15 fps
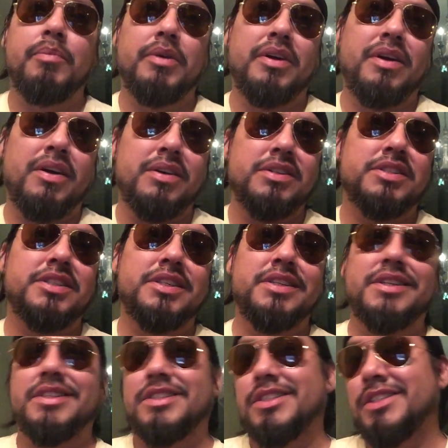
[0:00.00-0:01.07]
But honestly,
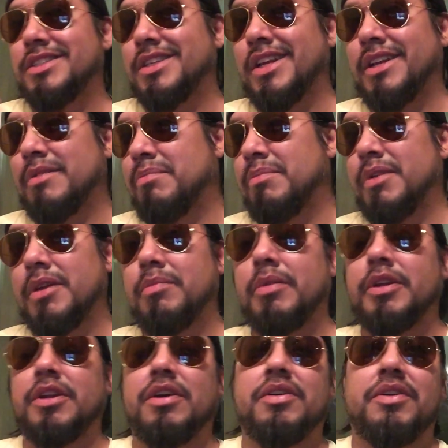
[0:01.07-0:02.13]
it's just like me and
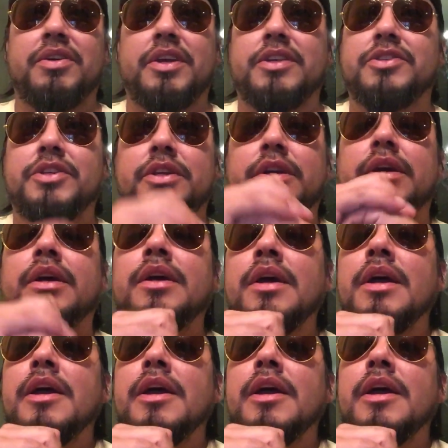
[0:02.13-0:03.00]
my daughter. That's it.